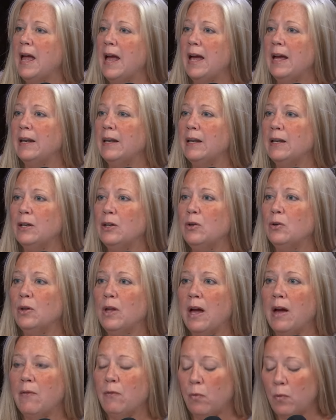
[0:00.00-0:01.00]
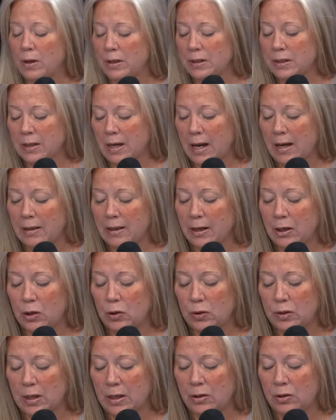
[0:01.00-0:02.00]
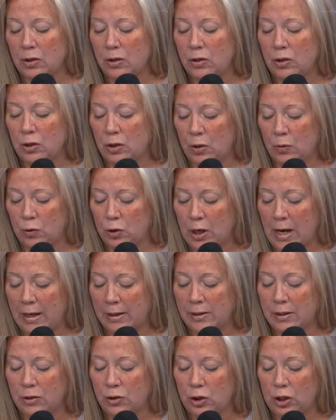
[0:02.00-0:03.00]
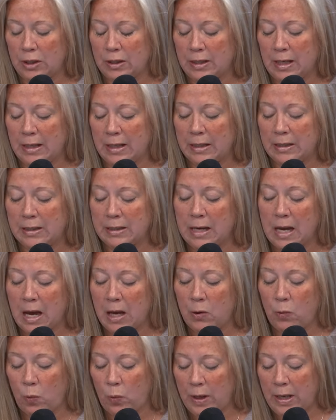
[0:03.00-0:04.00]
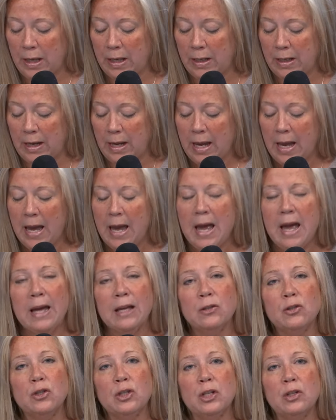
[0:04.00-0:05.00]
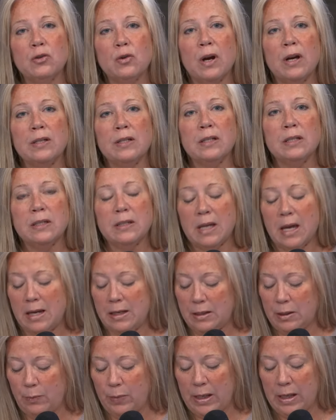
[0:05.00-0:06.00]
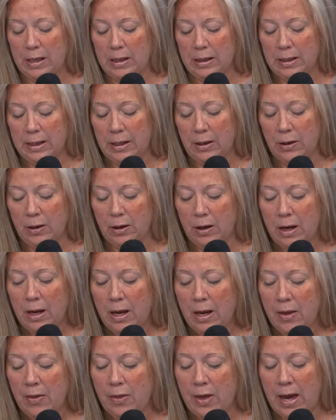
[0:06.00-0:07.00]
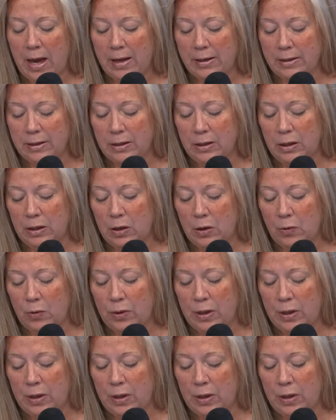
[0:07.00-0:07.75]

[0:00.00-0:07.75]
And you'll have one side, like you said, you know, Jackson, she's saying it's not a win. And she tries to say, to be clear, that, you know,